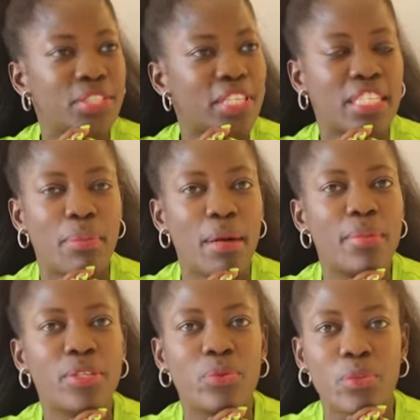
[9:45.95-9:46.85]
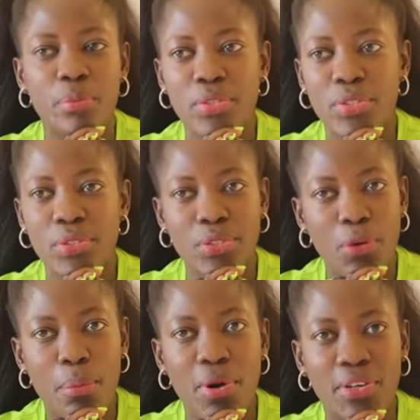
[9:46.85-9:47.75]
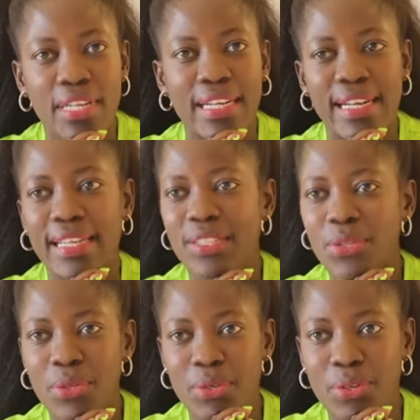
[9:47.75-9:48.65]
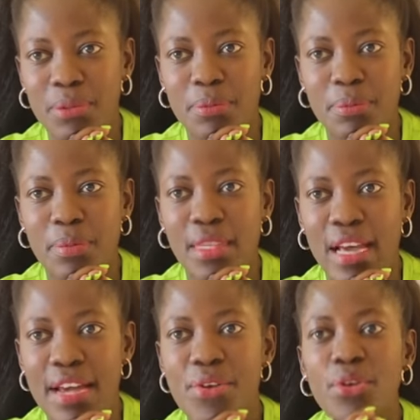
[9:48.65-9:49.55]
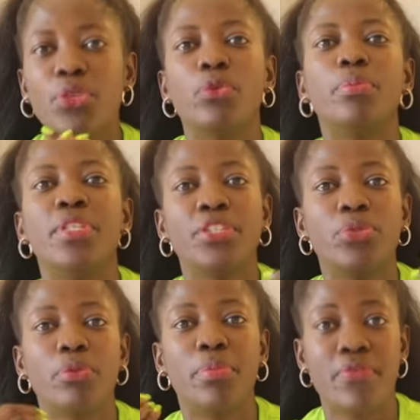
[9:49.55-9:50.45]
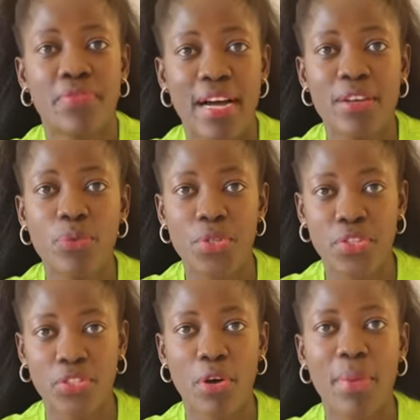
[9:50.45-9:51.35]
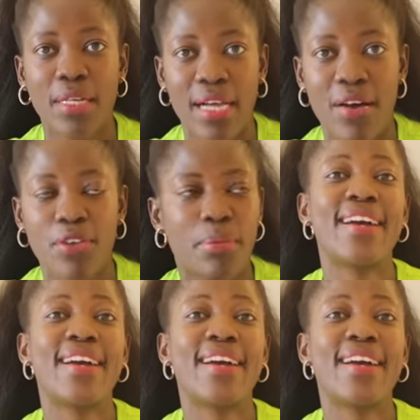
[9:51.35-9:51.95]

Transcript: Czech Republic will be so boring. Like, you know, I know you'll be, it will be fun with Tom around.